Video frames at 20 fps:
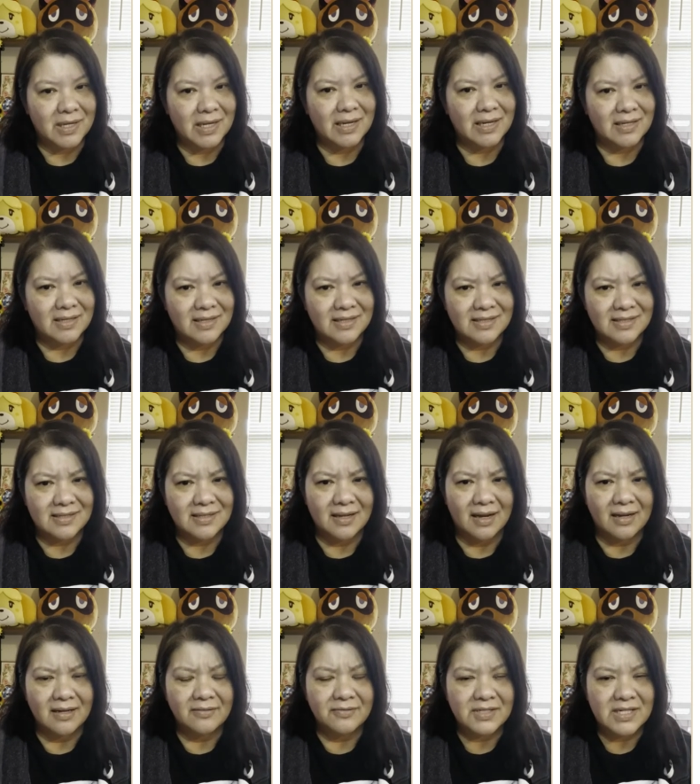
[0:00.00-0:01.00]
they
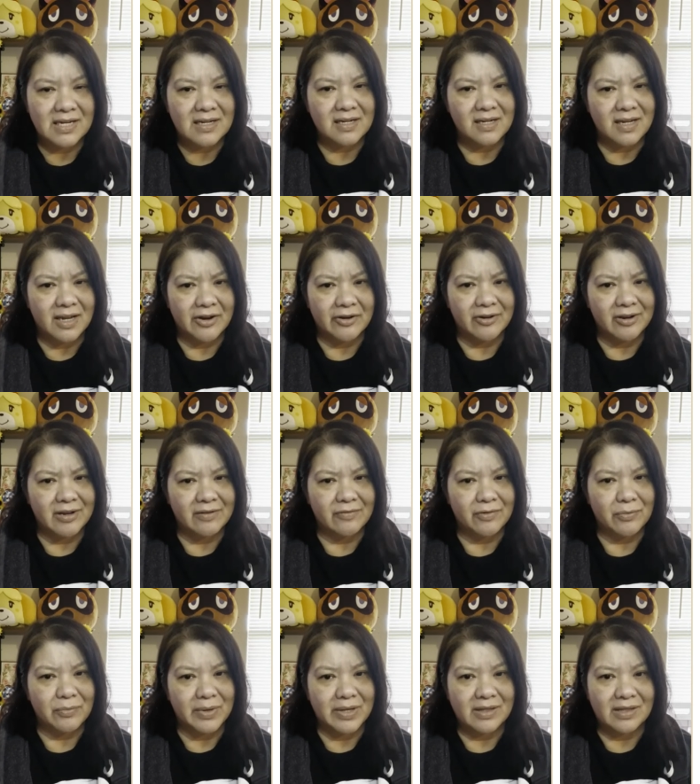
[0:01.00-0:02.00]
kind of take a
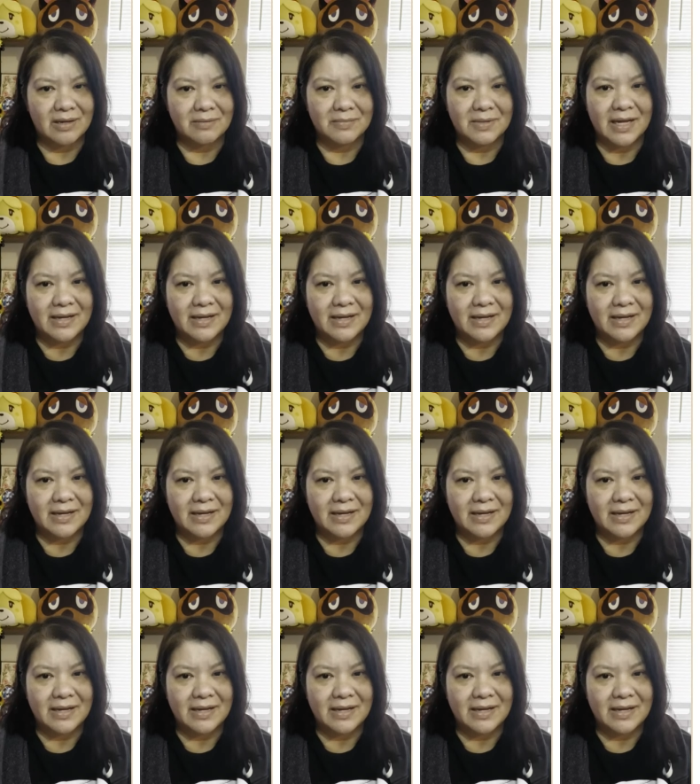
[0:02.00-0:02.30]
caregiver with them.